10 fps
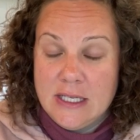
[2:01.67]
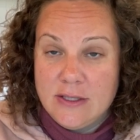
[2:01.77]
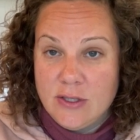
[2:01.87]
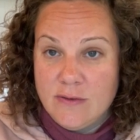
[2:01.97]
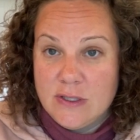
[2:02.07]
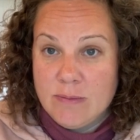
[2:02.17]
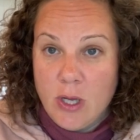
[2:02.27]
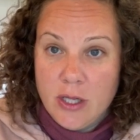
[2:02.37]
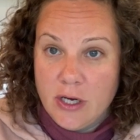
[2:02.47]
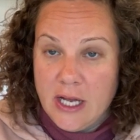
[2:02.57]
sort of
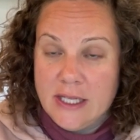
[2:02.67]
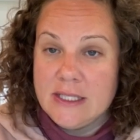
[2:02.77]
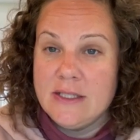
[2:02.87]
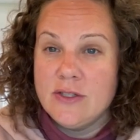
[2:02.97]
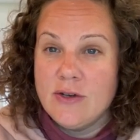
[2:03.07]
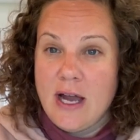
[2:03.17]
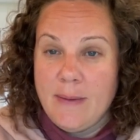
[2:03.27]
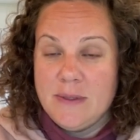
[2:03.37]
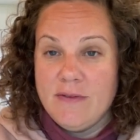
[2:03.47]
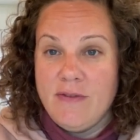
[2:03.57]
smaller cuts and
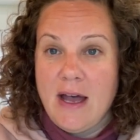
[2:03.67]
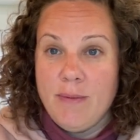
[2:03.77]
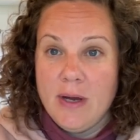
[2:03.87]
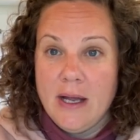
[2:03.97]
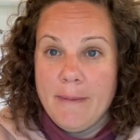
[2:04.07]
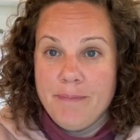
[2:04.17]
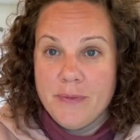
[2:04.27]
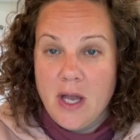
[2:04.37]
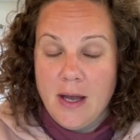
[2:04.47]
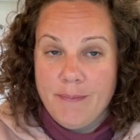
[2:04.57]
scraps of fabric,
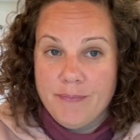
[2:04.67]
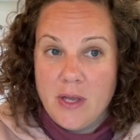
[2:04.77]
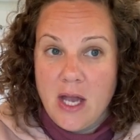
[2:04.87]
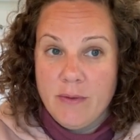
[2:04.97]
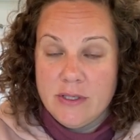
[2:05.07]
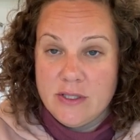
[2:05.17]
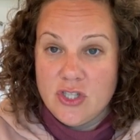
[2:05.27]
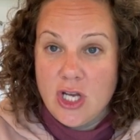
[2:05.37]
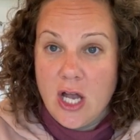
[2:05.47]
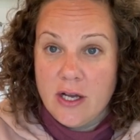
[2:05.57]
I was
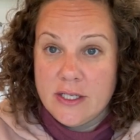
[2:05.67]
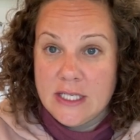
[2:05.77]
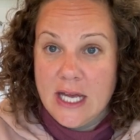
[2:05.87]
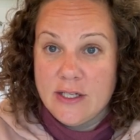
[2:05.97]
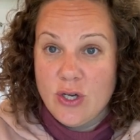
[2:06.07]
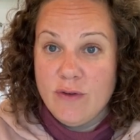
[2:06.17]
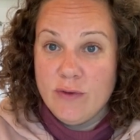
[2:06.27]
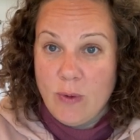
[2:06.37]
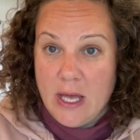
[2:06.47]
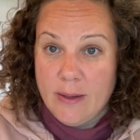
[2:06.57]
shocked and
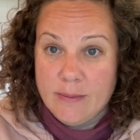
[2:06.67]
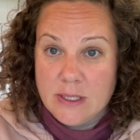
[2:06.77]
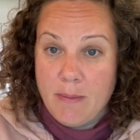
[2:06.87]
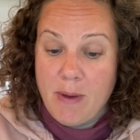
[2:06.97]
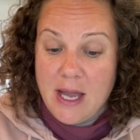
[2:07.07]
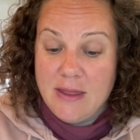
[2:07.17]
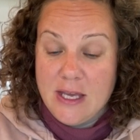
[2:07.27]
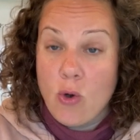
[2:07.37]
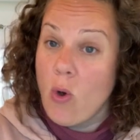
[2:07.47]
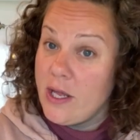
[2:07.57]
overwhelmed by the
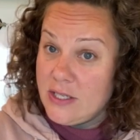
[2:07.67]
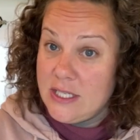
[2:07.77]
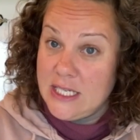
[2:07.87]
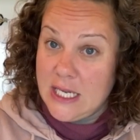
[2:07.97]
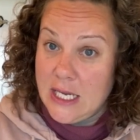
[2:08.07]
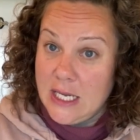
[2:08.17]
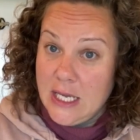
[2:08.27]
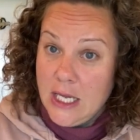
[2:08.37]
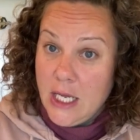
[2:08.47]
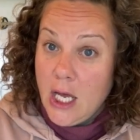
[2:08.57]
quantity
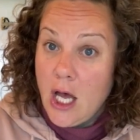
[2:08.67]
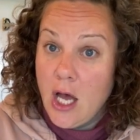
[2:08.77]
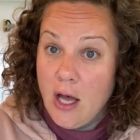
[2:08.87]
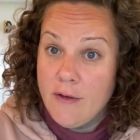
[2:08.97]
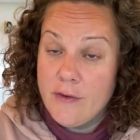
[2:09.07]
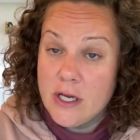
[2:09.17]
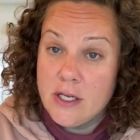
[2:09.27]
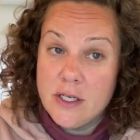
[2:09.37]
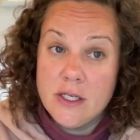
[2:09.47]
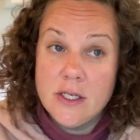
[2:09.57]
of
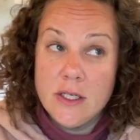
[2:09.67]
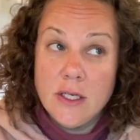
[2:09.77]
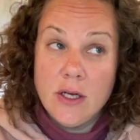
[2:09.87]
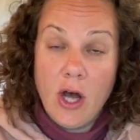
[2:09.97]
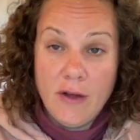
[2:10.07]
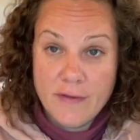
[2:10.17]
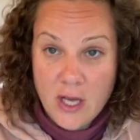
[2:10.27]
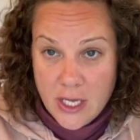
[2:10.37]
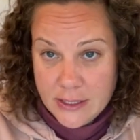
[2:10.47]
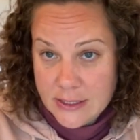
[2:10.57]
off
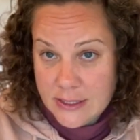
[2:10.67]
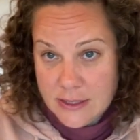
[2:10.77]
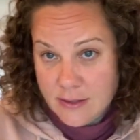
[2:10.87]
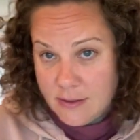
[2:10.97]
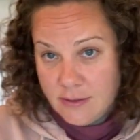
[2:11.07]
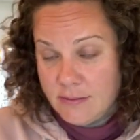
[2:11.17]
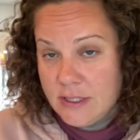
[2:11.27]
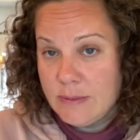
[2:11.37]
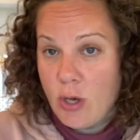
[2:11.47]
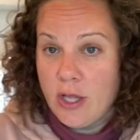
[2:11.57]
cuts and
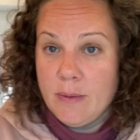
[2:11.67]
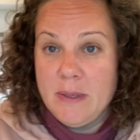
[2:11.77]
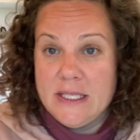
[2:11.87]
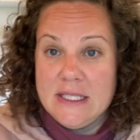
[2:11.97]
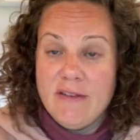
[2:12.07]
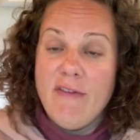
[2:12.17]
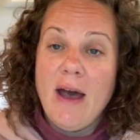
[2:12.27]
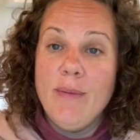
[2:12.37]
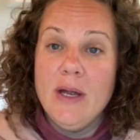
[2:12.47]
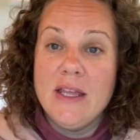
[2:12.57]
smaller pieces of
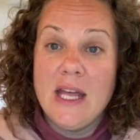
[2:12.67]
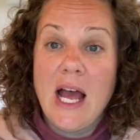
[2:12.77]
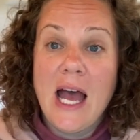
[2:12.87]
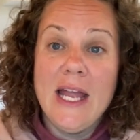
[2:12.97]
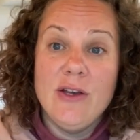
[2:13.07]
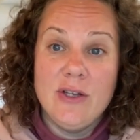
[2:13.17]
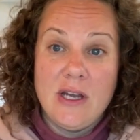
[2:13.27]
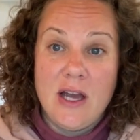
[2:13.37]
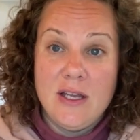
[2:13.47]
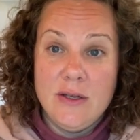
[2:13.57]
fabric that I could
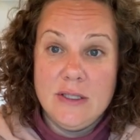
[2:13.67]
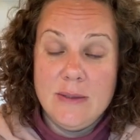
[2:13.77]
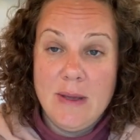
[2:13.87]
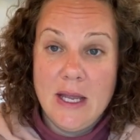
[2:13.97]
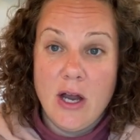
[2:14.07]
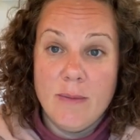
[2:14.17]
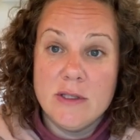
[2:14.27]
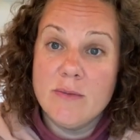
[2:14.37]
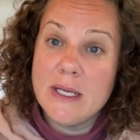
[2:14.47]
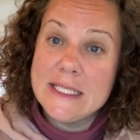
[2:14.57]
not use to make
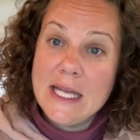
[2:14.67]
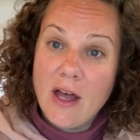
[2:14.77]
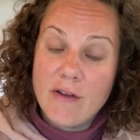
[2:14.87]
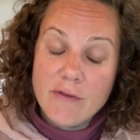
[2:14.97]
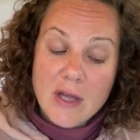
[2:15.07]
garments myself.